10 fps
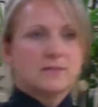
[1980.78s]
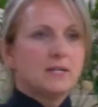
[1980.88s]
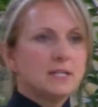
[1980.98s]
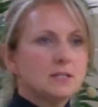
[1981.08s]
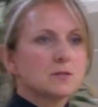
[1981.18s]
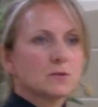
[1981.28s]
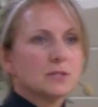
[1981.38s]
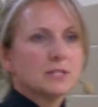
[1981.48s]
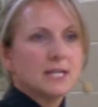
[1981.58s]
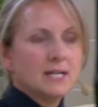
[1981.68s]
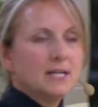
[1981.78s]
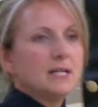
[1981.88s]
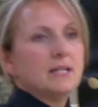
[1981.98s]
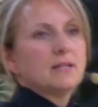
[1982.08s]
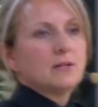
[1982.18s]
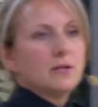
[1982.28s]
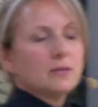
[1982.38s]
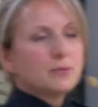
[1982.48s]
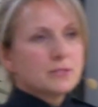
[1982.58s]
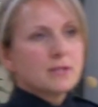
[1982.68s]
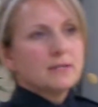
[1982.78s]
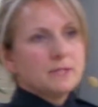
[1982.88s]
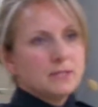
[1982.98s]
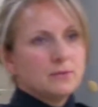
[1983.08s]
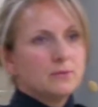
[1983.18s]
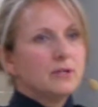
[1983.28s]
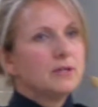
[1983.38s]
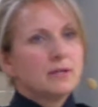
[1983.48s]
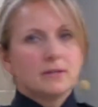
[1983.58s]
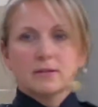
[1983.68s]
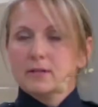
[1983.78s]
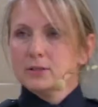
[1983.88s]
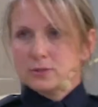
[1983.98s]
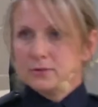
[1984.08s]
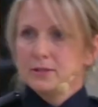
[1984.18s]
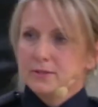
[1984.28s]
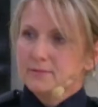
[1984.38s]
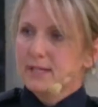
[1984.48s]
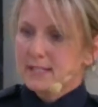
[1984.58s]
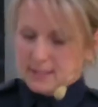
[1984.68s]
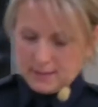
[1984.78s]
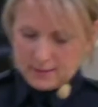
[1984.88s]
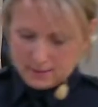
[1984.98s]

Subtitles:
of any sort that are not prescribed to you, they're not truly your friend.